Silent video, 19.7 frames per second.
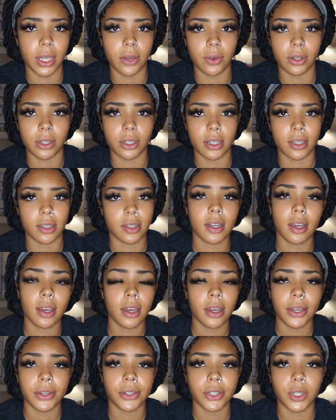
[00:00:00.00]
You can just
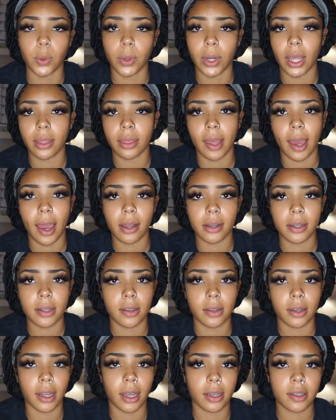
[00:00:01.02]
donate that to
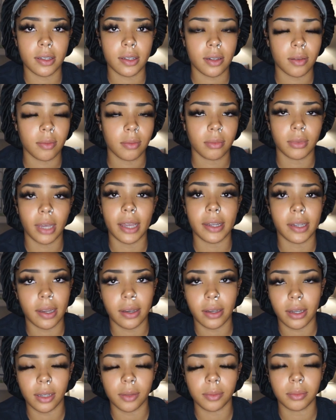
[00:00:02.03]
the next
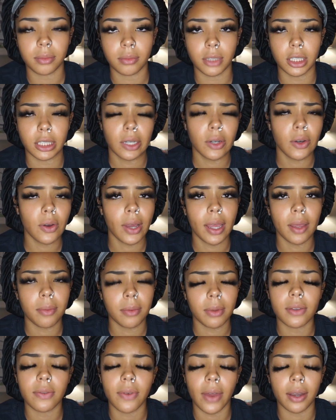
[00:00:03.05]
attendee. She's like, okay,
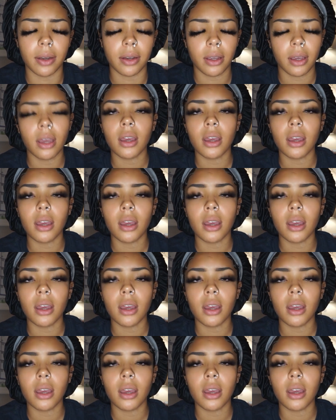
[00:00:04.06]
that's fine.